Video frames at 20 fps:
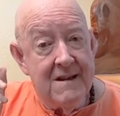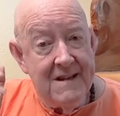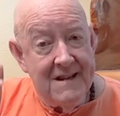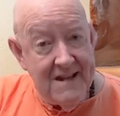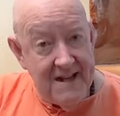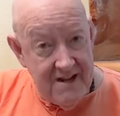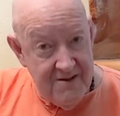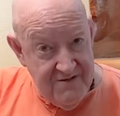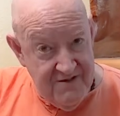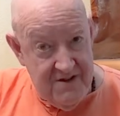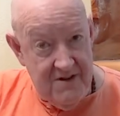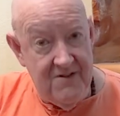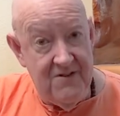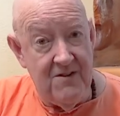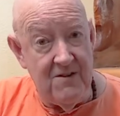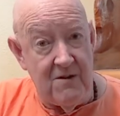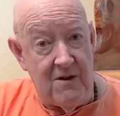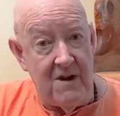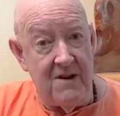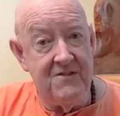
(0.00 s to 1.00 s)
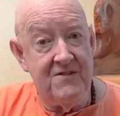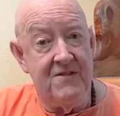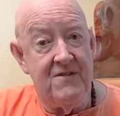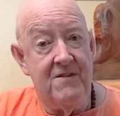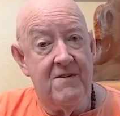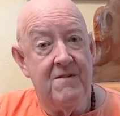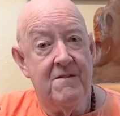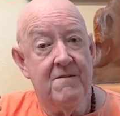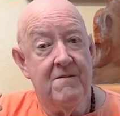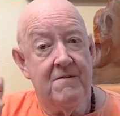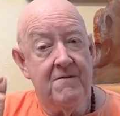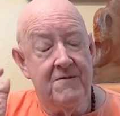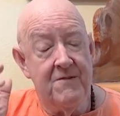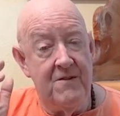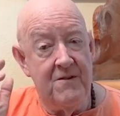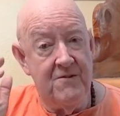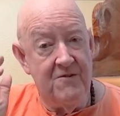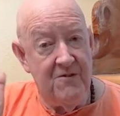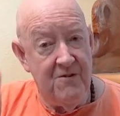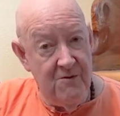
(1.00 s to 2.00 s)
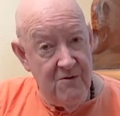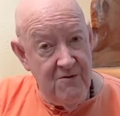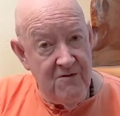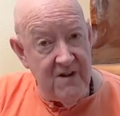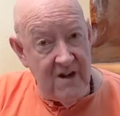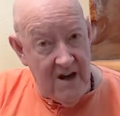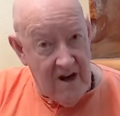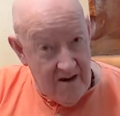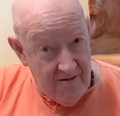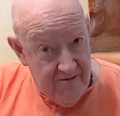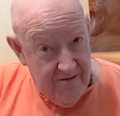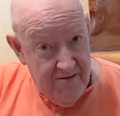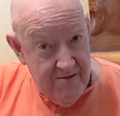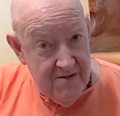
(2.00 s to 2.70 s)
gives it to us. To choose love.